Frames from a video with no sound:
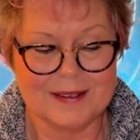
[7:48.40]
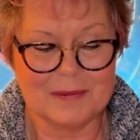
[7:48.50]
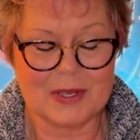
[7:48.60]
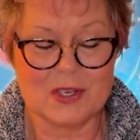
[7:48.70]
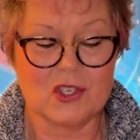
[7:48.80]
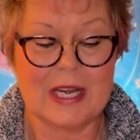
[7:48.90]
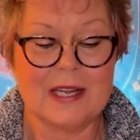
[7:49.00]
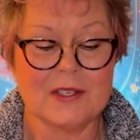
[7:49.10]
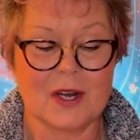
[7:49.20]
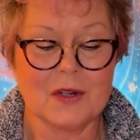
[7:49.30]
But the
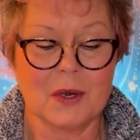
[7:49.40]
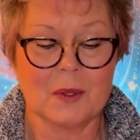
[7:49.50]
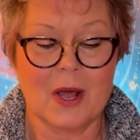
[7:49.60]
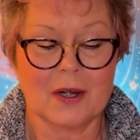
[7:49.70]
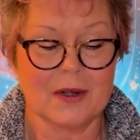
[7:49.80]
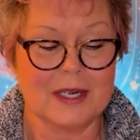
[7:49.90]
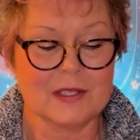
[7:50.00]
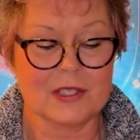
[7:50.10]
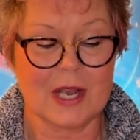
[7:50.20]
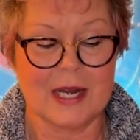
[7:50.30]
chains are no longer
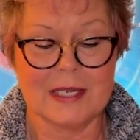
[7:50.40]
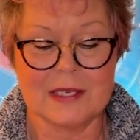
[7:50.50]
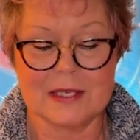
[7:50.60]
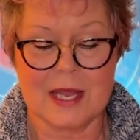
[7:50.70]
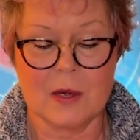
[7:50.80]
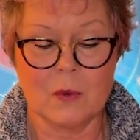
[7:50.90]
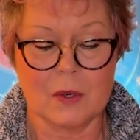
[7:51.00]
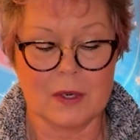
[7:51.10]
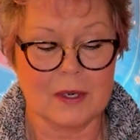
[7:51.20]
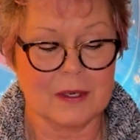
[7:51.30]
as tight as they
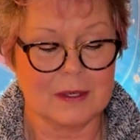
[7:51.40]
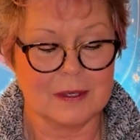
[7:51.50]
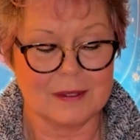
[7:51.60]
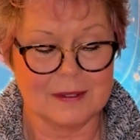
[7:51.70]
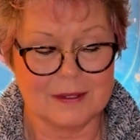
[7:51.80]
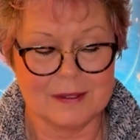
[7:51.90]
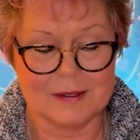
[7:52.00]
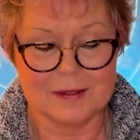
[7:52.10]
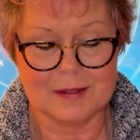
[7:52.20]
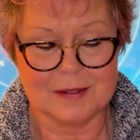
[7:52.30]
were.
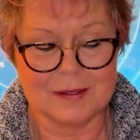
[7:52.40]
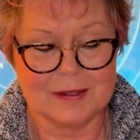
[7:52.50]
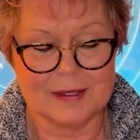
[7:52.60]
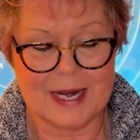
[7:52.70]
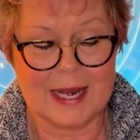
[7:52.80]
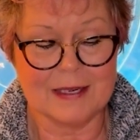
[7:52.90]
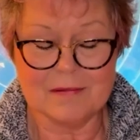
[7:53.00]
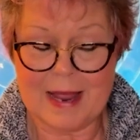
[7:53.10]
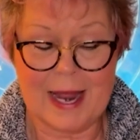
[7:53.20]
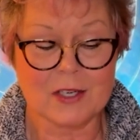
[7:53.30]

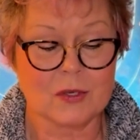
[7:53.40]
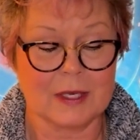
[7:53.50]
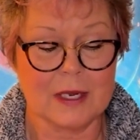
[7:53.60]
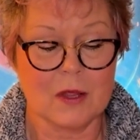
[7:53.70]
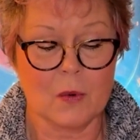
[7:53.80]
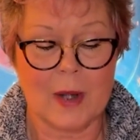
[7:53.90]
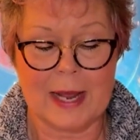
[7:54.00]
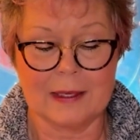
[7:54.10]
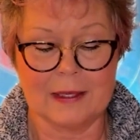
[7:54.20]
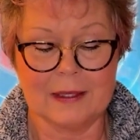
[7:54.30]
And actually, the
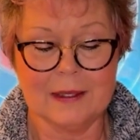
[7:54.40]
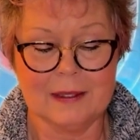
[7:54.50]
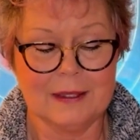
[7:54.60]
rattling